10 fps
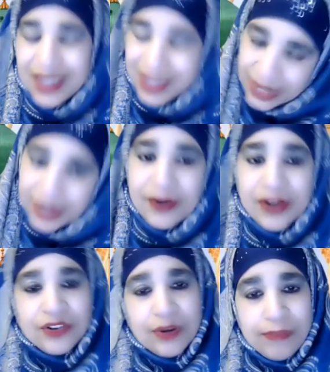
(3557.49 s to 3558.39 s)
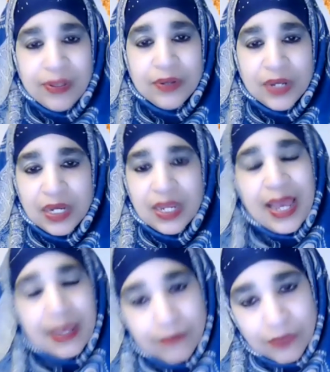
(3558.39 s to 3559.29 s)
Character building
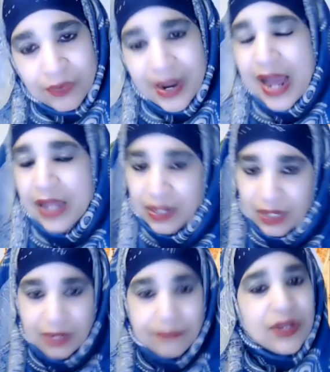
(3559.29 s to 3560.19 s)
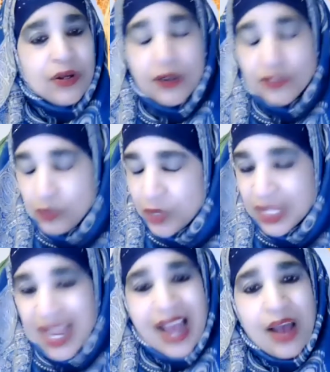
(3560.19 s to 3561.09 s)
and morality. Because
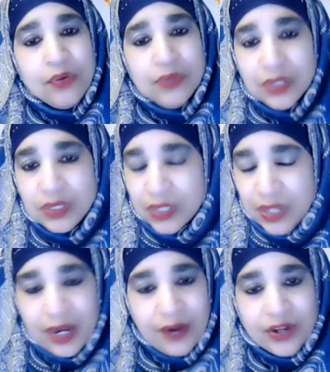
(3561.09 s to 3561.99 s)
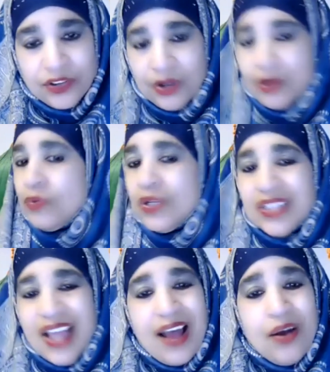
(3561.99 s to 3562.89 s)
without good character,
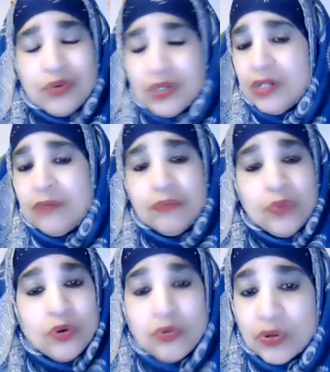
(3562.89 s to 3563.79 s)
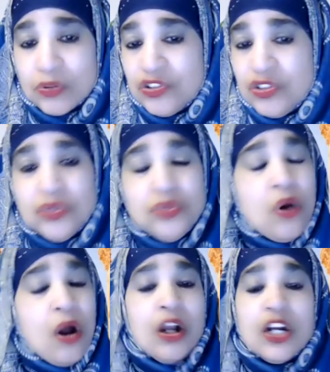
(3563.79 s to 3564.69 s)
without good morals, you
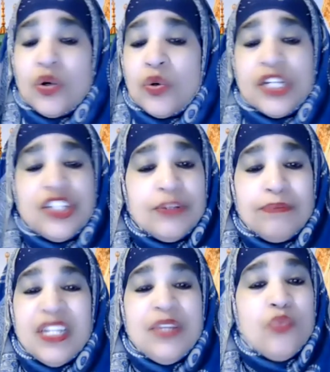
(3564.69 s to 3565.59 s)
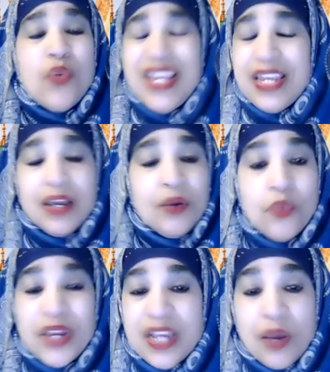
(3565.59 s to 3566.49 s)
are going to be weak,
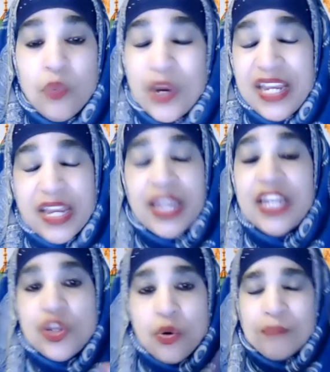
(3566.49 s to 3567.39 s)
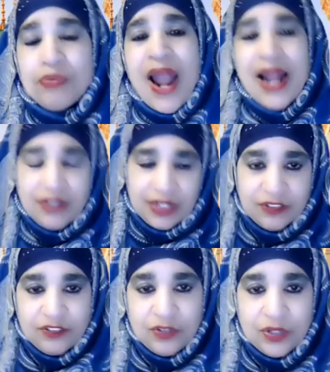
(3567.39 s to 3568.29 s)
weak, weak in your
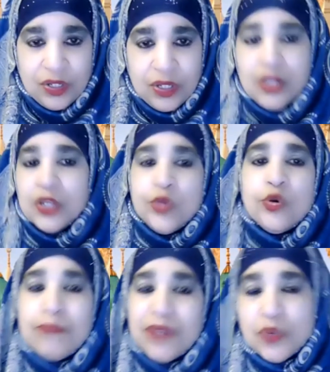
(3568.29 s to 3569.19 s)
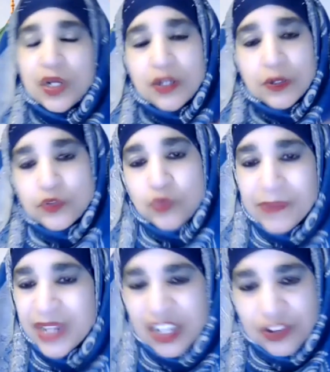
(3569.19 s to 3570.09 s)
practice. You will be one of those
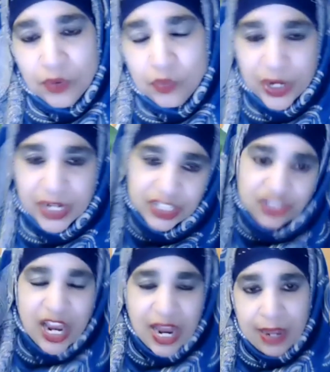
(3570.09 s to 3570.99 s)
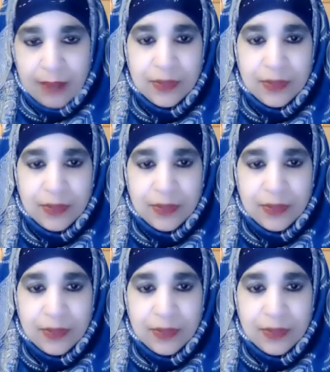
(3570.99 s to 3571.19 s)
women that don't wear hijab.